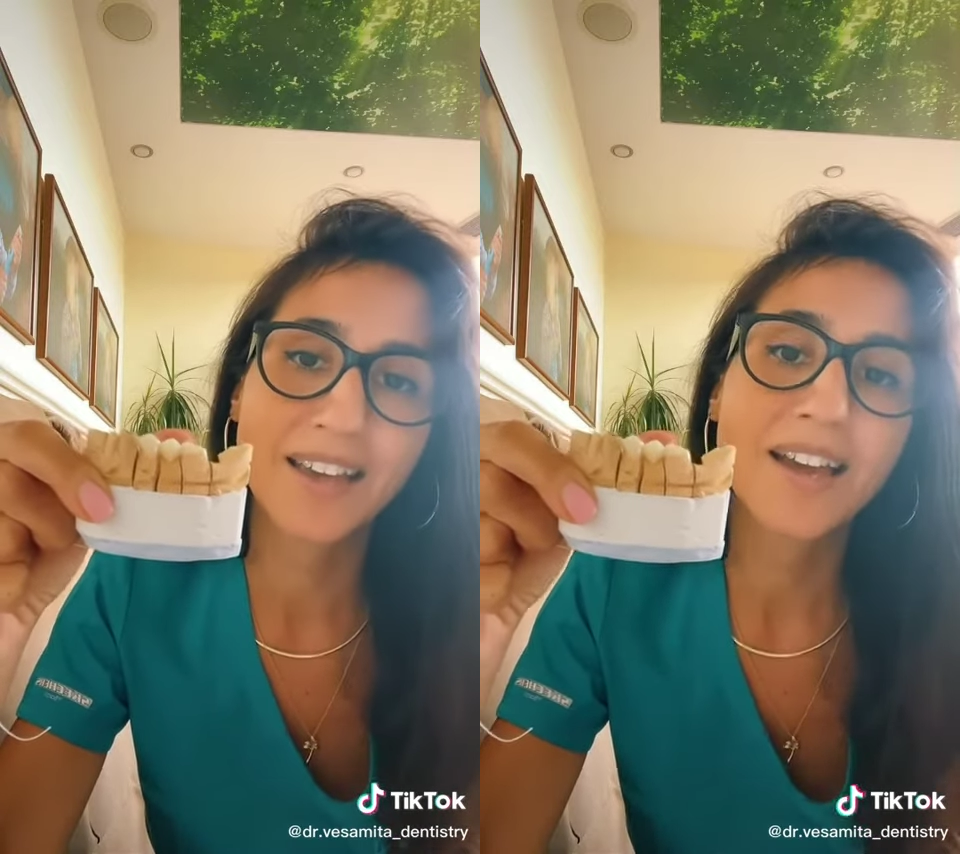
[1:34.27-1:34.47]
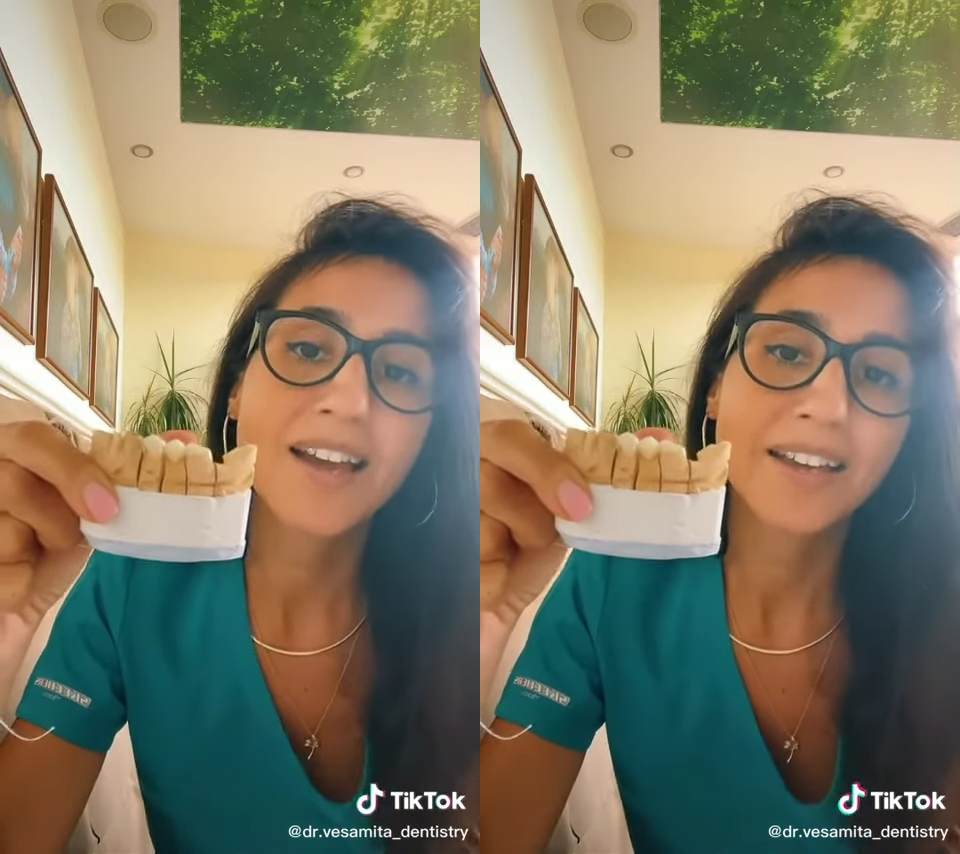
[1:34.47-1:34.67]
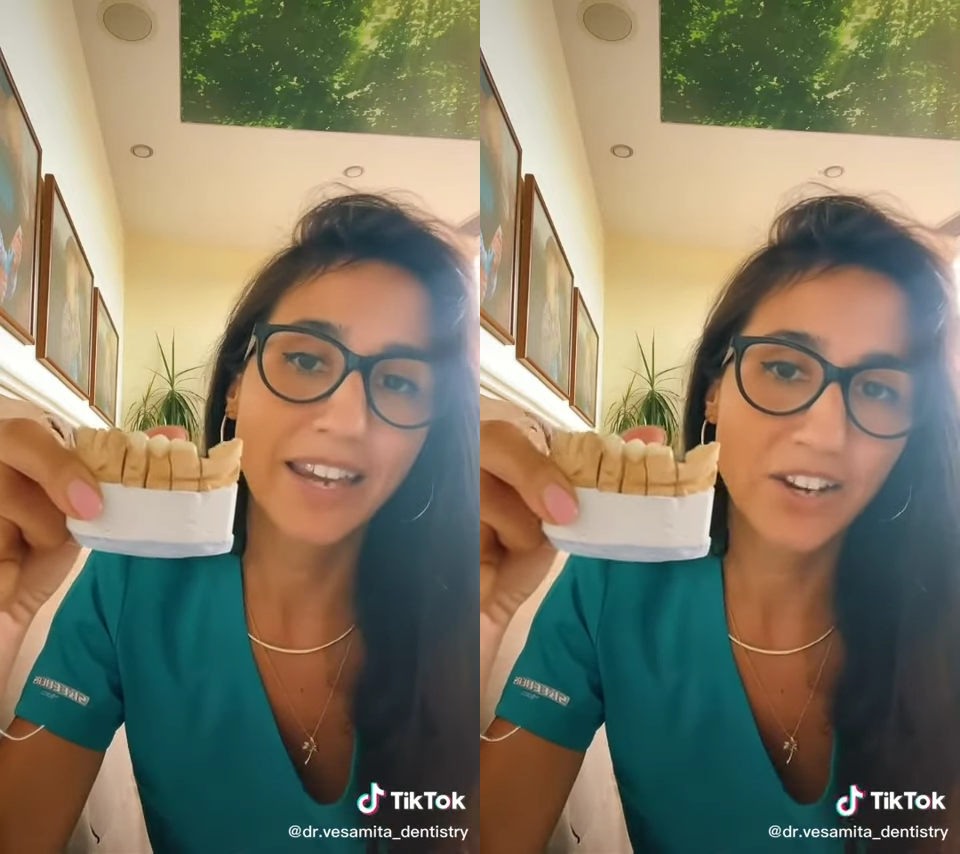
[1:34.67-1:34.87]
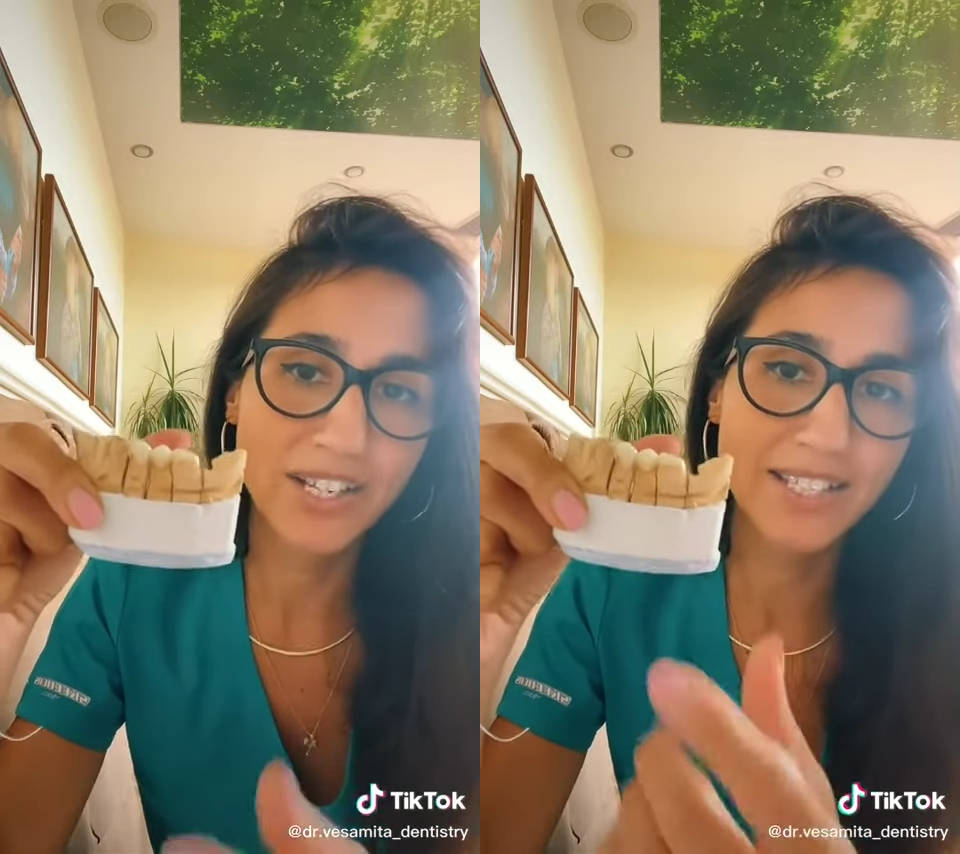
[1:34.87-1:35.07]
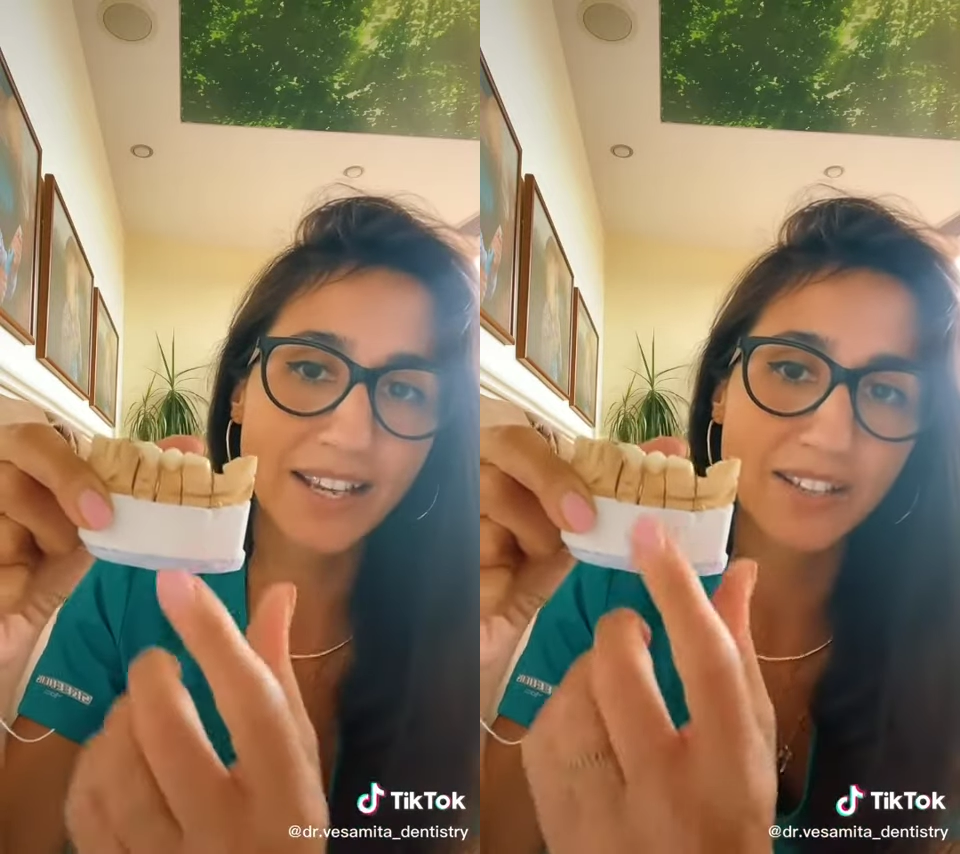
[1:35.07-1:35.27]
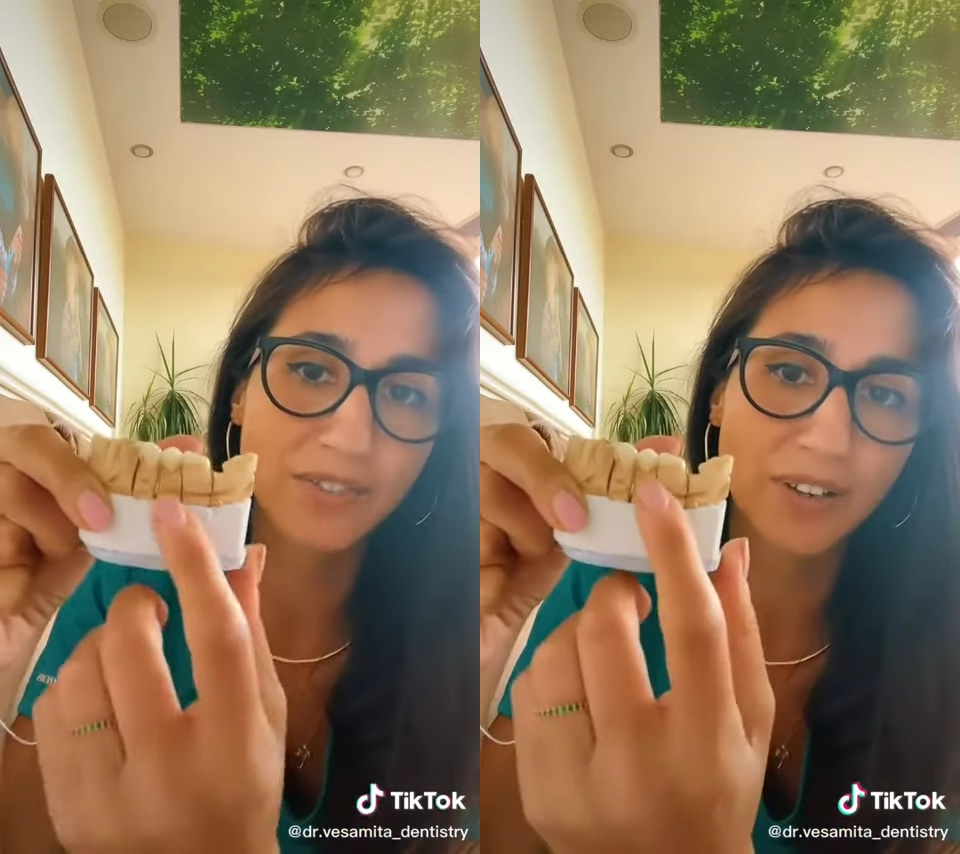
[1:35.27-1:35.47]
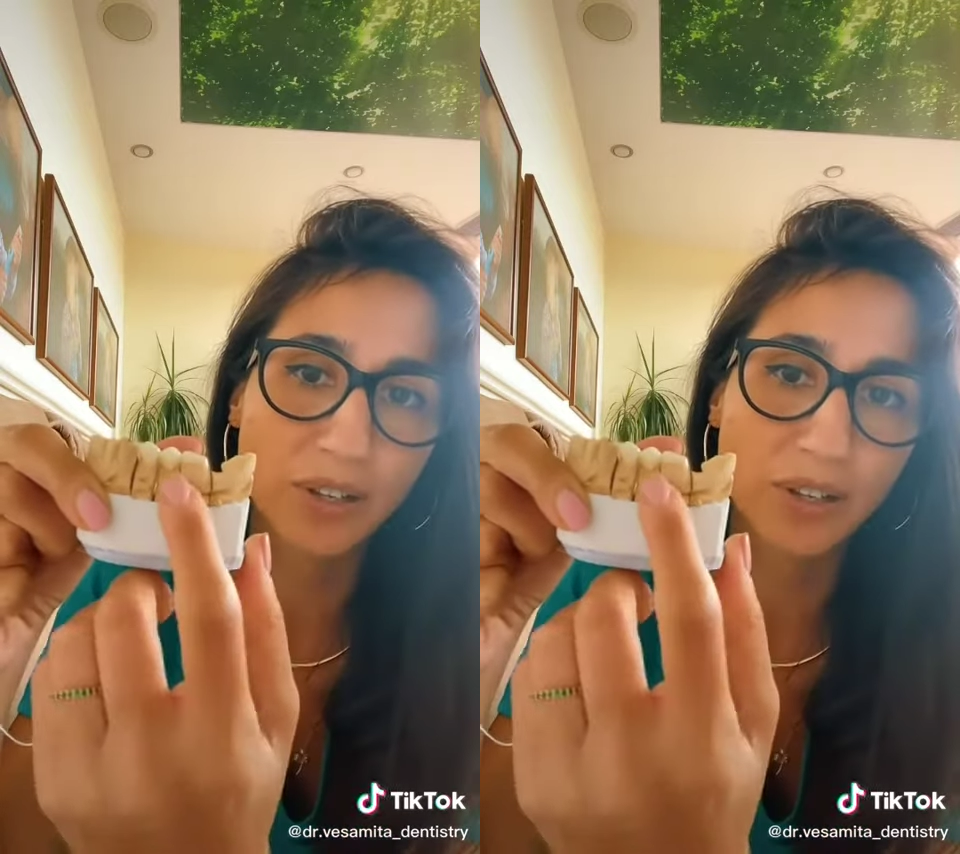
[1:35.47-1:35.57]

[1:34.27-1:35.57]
caries can develop